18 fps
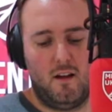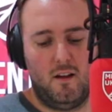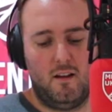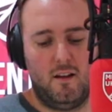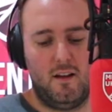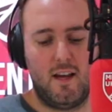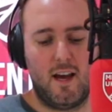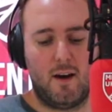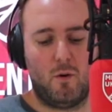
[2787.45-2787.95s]

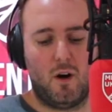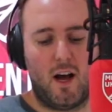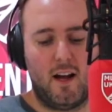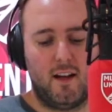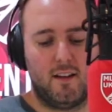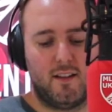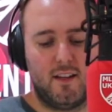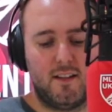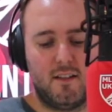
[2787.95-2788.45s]
Yeah,
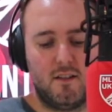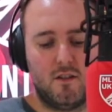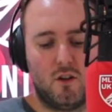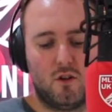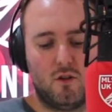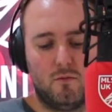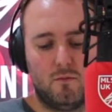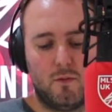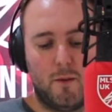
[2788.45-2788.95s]
well, this is a
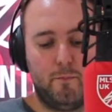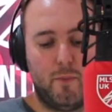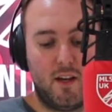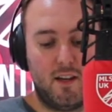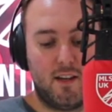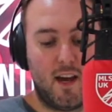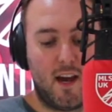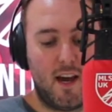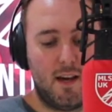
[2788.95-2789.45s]

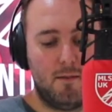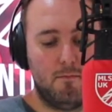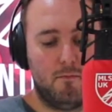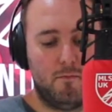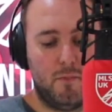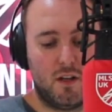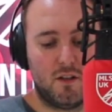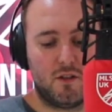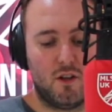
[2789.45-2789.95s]
big game,
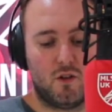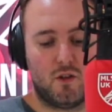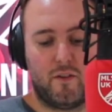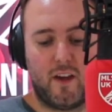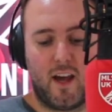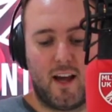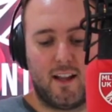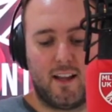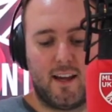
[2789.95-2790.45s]
Minnesota
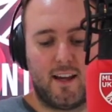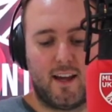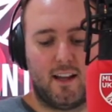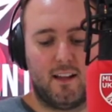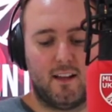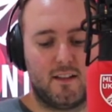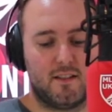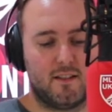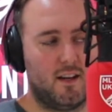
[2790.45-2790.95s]
v LA
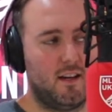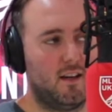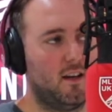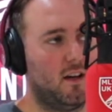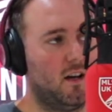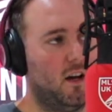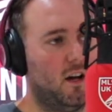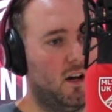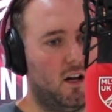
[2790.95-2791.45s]

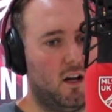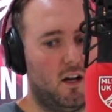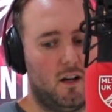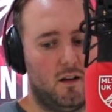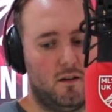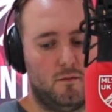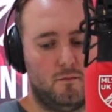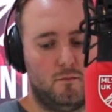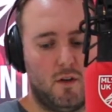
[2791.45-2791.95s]
Galaxy.
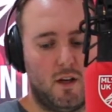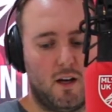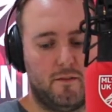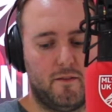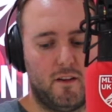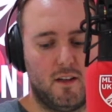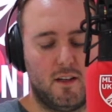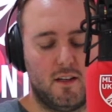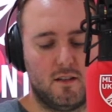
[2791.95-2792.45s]

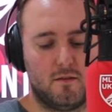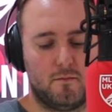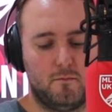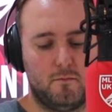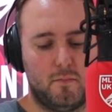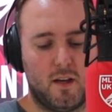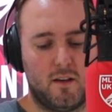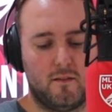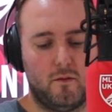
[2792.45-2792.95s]
I think it's
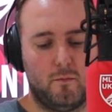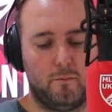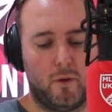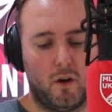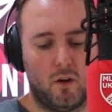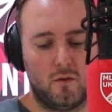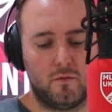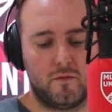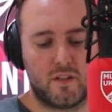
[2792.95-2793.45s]
big for
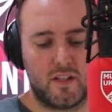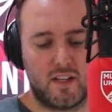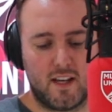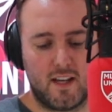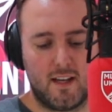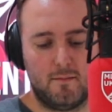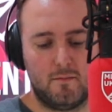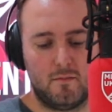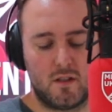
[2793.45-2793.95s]
both
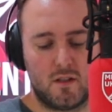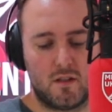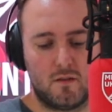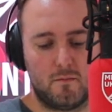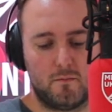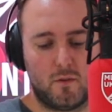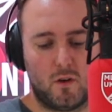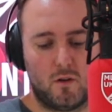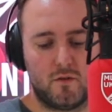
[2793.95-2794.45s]

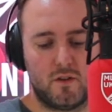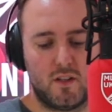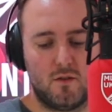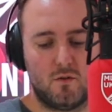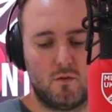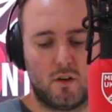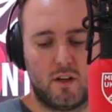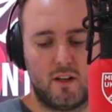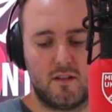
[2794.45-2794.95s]
teams. Both
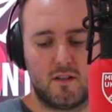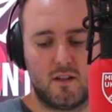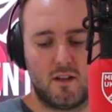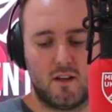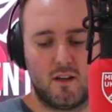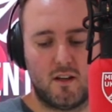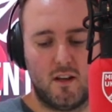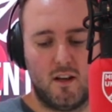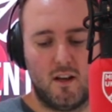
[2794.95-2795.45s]
teams wanting
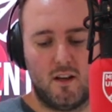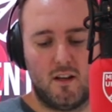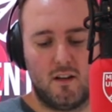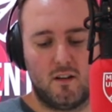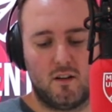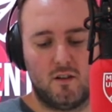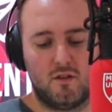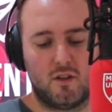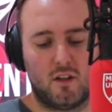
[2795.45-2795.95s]
to
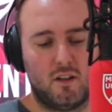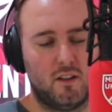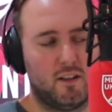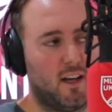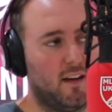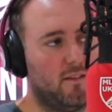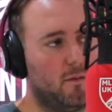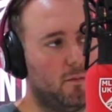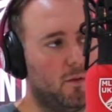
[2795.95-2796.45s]

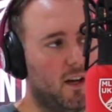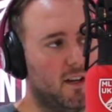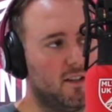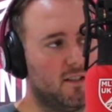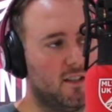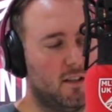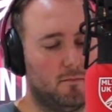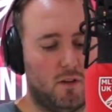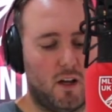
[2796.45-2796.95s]
consolidate their
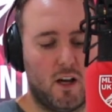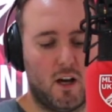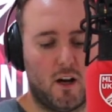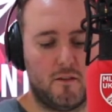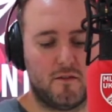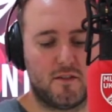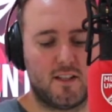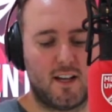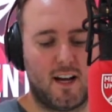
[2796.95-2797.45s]
place in the
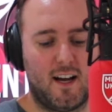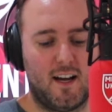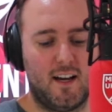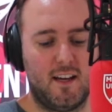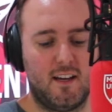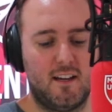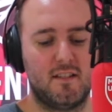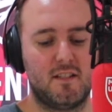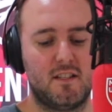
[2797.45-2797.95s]
playoffs.
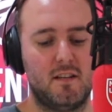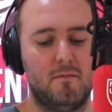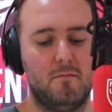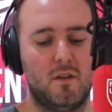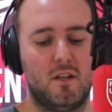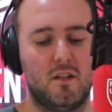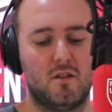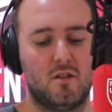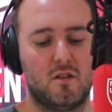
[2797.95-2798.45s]
I can see
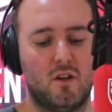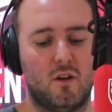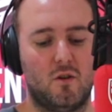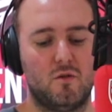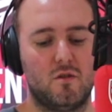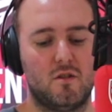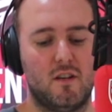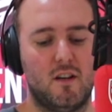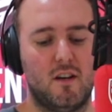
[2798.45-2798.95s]

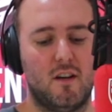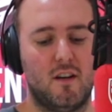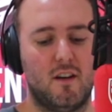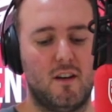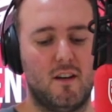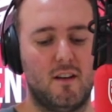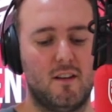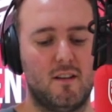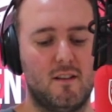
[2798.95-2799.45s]

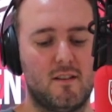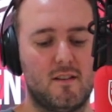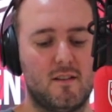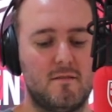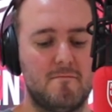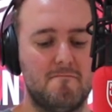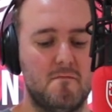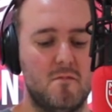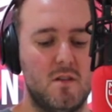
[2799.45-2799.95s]
Minnesota.
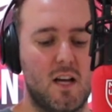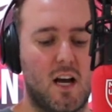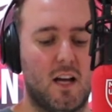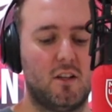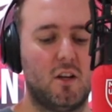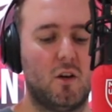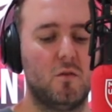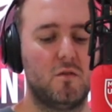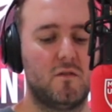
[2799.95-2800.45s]

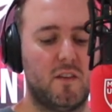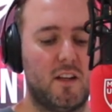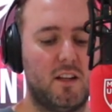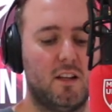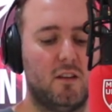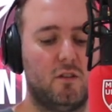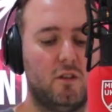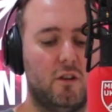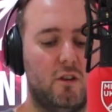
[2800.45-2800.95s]
I don't think
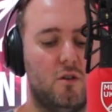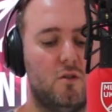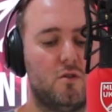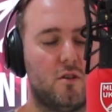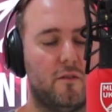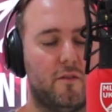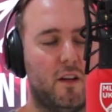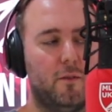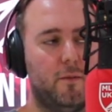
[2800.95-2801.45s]
they'll
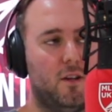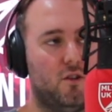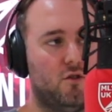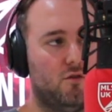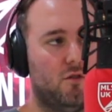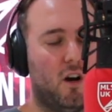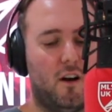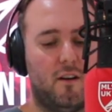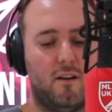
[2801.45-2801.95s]
lose. So I think it'll be a
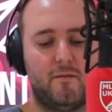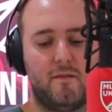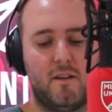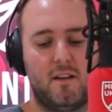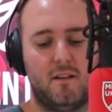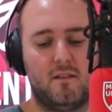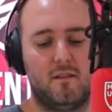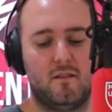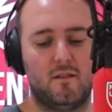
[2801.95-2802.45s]
draw. I think